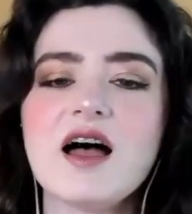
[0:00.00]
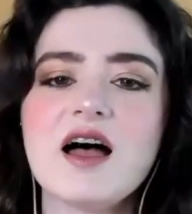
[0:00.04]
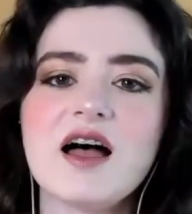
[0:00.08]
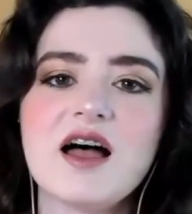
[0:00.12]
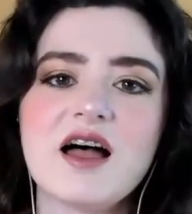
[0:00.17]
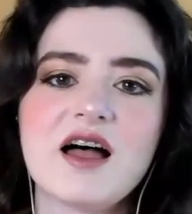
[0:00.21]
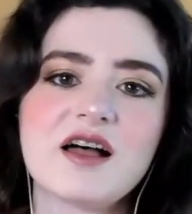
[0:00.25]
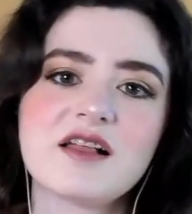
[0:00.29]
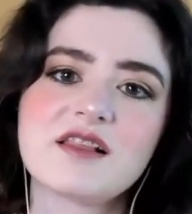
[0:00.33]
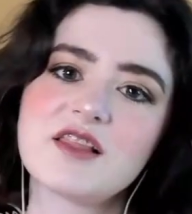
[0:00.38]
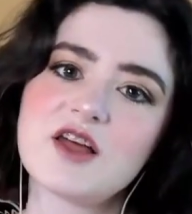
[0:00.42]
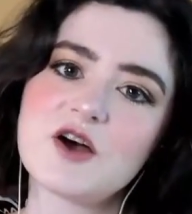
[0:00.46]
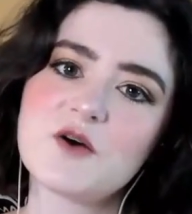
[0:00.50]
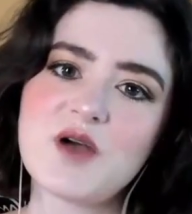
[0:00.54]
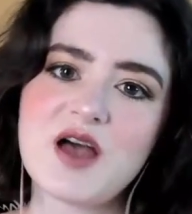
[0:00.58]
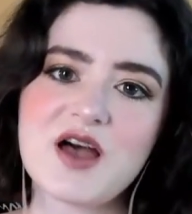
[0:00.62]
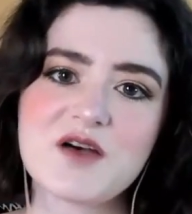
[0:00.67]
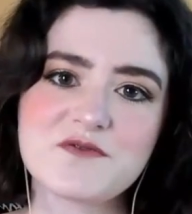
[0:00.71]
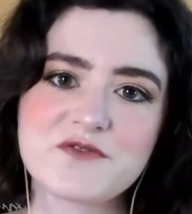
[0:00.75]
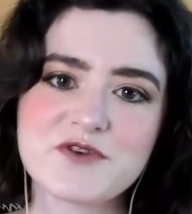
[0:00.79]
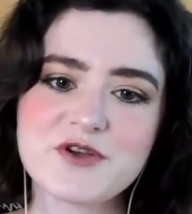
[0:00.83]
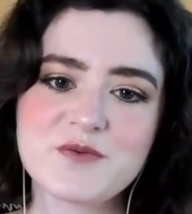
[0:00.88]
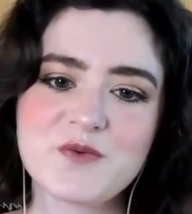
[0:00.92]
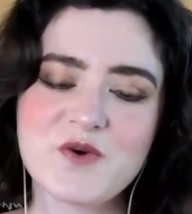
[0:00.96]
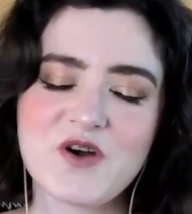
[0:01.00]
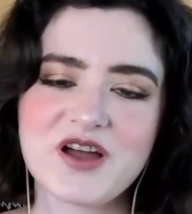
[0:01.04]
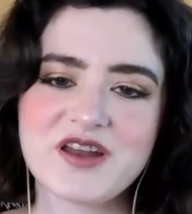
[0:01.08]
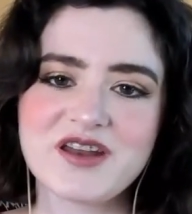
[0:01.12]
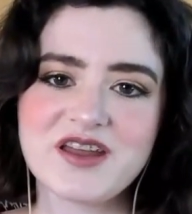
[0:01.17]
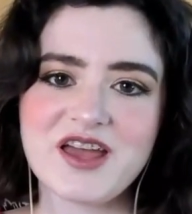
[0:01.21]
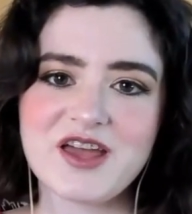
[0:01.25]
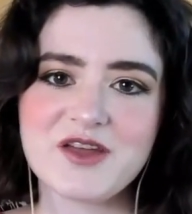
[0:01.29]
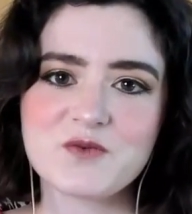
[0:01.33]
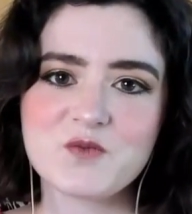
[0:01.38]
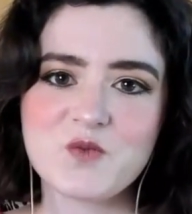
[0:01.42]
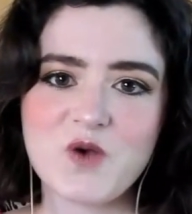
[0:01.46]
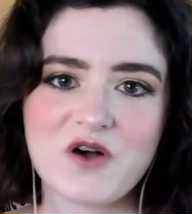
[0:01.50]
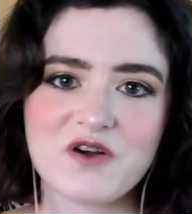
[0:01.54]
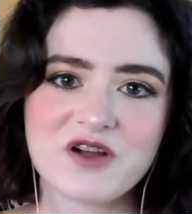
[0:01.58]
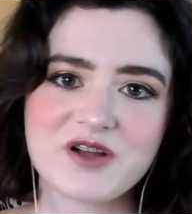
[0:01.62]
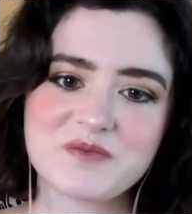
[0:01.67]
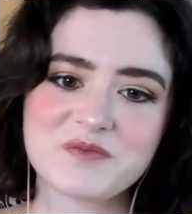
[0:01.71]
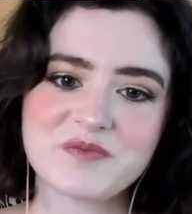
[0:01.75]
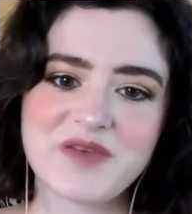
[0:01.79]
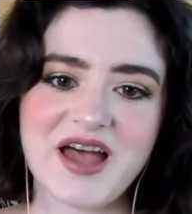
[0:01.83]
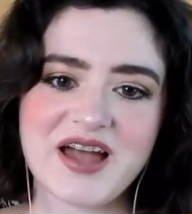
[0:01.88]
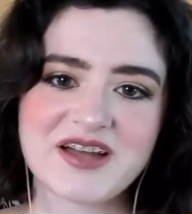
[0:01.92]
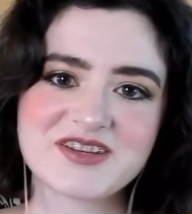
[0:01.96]
Hello, everyone, and welcome
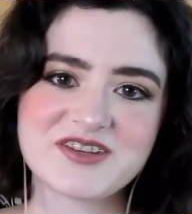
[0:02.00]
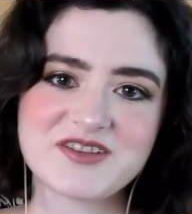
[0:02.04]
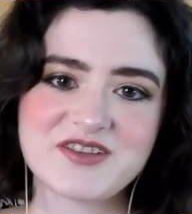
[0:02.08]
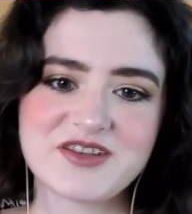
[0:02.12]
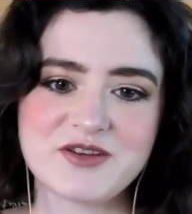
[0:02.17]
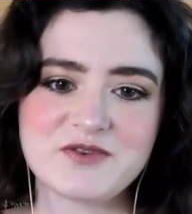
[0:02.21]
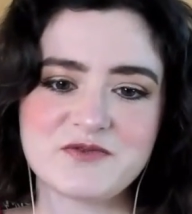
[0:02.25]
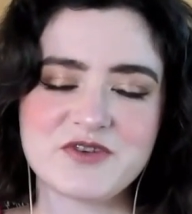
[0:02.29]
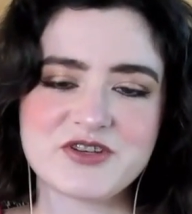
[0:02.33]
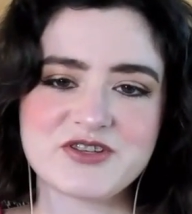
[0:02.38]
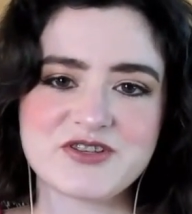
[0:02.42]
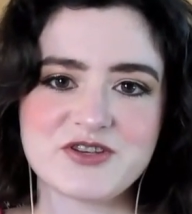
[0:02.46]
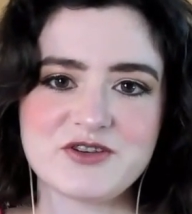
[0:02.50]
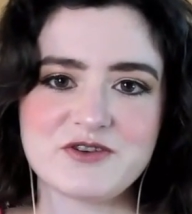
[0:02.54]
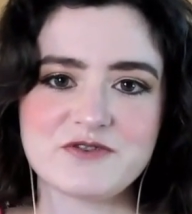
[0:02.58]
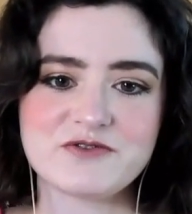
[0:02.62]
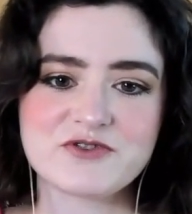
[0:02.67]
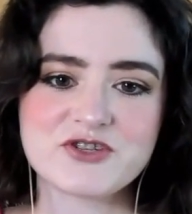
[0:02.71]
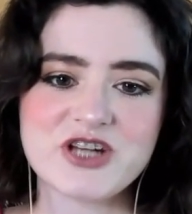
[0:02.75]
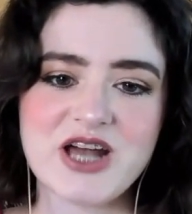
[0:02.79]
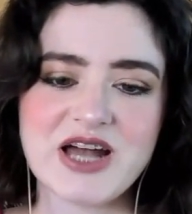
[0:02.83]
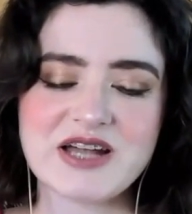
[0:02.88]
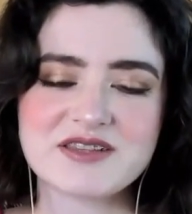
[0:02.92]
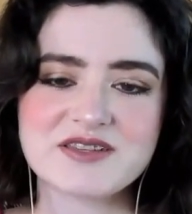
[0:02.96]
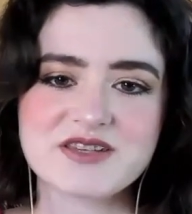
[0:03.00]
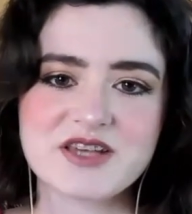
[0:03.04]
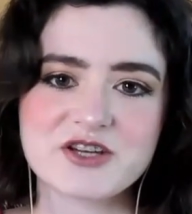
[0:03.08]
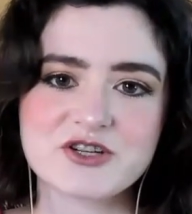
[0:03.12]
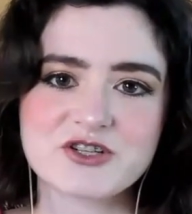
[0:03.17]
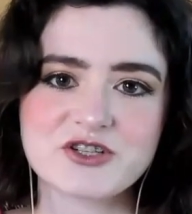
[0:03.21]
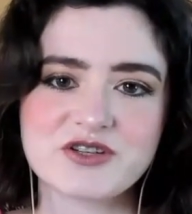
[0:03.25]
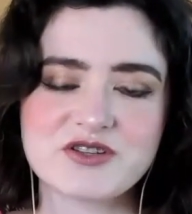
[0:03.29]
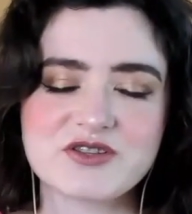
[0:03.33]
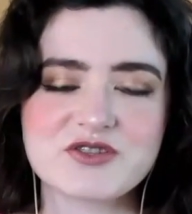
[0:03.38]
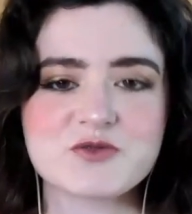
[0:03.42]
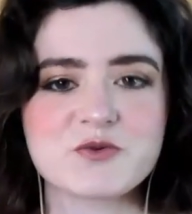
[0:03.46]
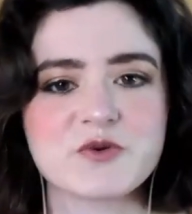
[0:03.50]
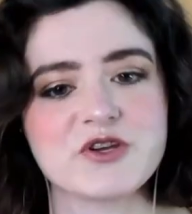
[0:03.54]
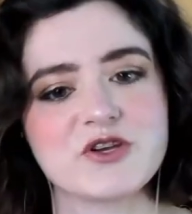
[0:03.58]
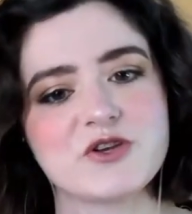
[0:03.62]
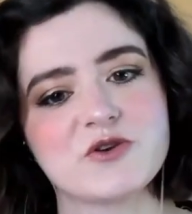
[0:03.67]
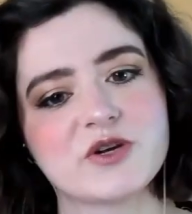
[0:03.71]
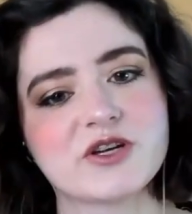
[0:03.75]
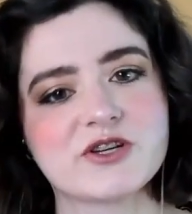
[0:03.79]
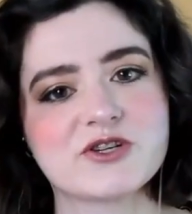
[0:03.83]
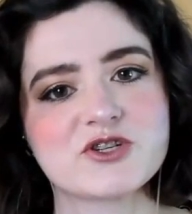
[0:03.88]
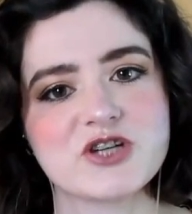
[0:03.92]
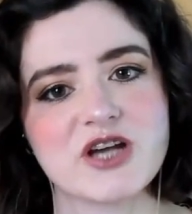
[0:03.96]
back to the InvisiYouth Chat Sessions, where you
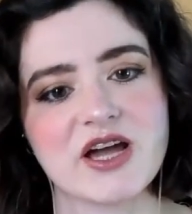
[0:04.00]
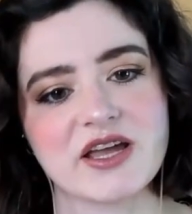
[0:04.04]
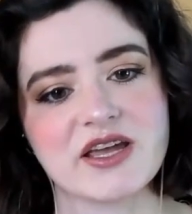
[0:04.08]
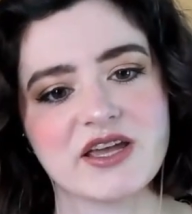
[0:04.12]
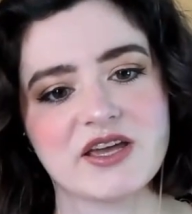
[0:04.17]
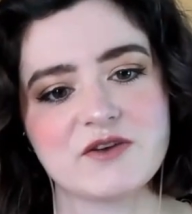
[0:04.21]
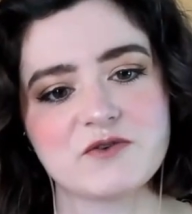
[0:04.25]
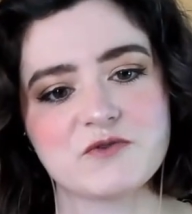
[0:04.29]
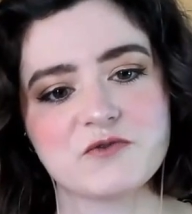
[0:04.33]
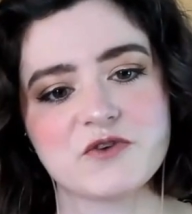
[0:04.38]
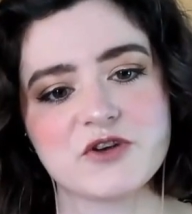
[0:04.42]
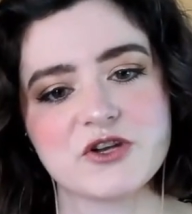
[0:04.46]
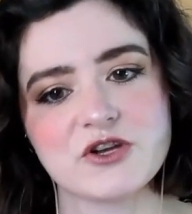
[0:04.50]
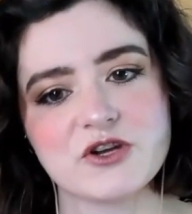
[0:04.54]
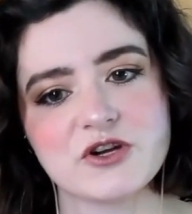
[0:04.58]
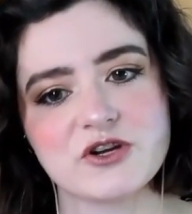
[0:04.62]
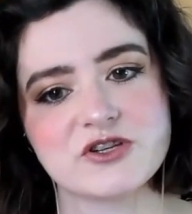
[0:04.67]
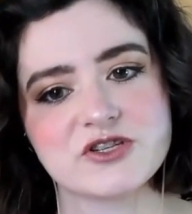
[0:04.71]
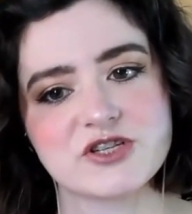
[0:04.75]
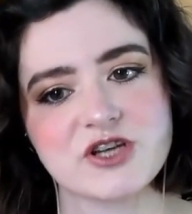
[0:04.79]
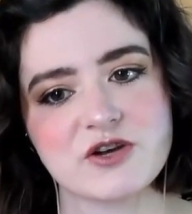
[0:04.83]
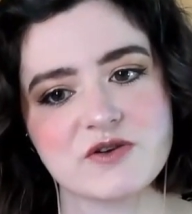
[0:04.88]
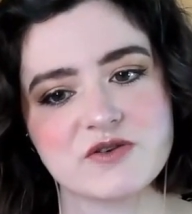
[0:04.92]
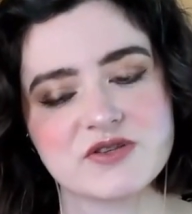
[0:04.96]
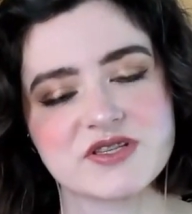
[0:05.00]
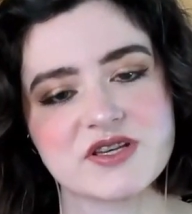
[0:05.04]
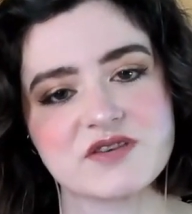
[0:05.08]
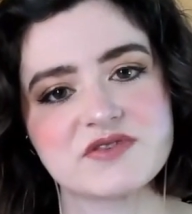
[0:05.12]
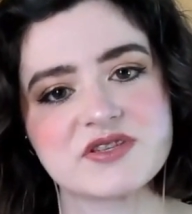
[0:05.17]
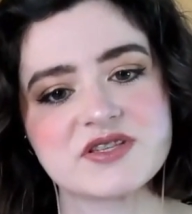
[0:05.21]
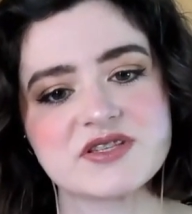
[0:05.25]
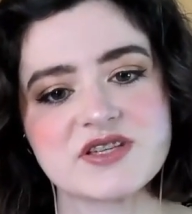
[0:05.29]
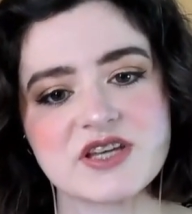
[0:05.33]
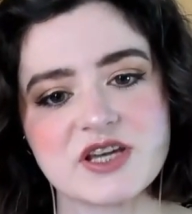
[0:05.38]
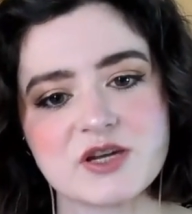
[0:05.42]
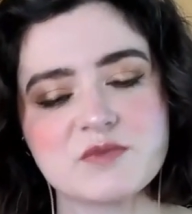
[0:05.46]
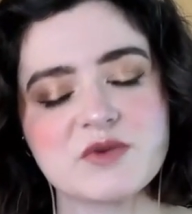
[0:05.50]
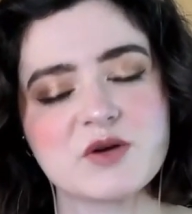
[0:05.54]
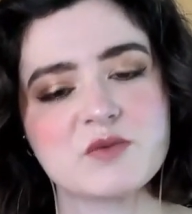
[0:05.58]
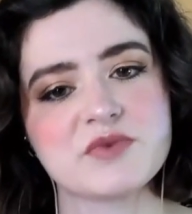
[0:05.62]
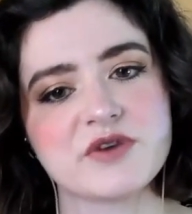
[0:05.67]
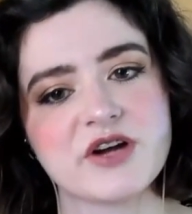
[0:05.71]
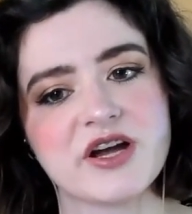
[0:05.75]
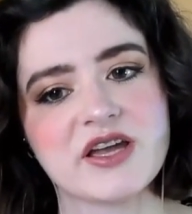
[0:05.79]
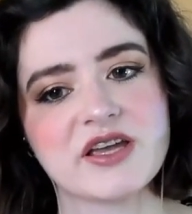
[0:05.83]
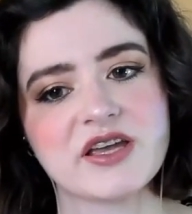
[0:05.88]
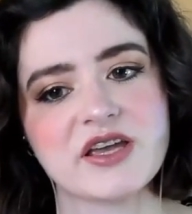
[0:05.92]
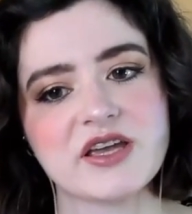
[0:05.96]
can check in for your dose of
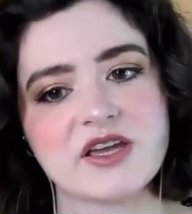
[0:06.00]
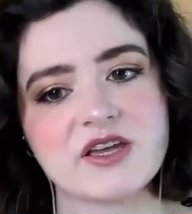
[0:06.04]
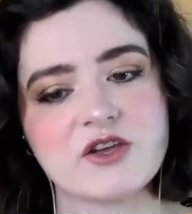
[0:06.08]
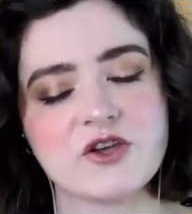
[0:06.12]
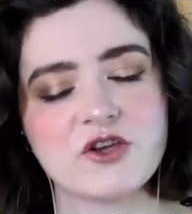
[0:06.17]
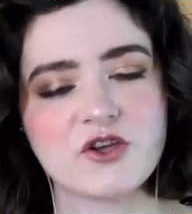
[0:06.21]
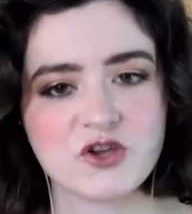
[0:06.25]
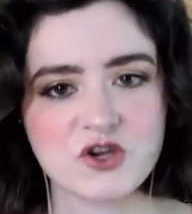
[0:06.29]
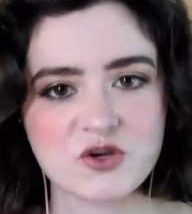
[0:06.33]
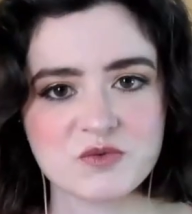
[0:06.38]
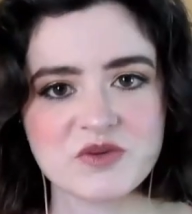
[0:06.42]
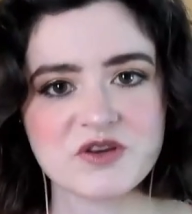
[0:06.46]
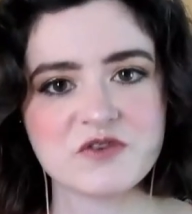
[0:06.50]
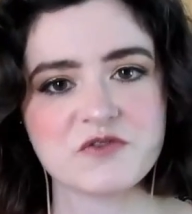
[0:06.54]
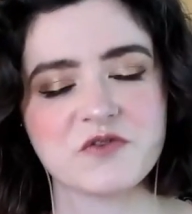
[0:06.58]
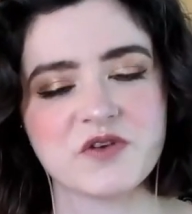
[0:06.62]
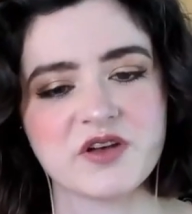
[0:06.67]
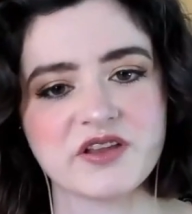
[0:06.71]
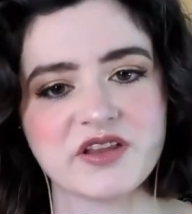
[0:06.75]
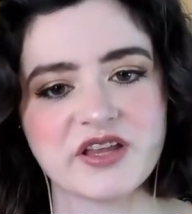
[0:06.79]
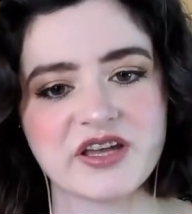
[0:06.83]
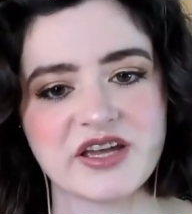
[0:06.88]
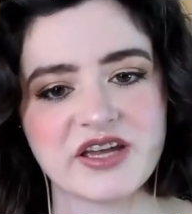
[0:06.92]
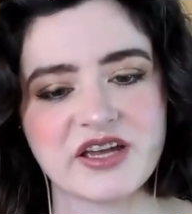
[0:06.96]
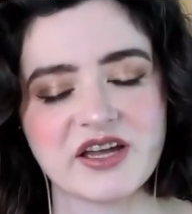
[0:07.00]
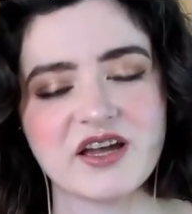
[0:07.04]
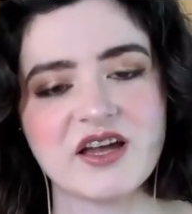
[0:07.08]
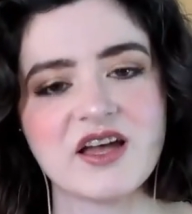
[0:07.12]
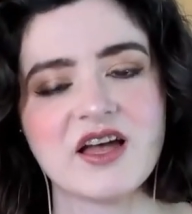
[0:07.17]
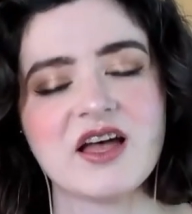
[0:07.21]
stigma-breaking, humor-filling,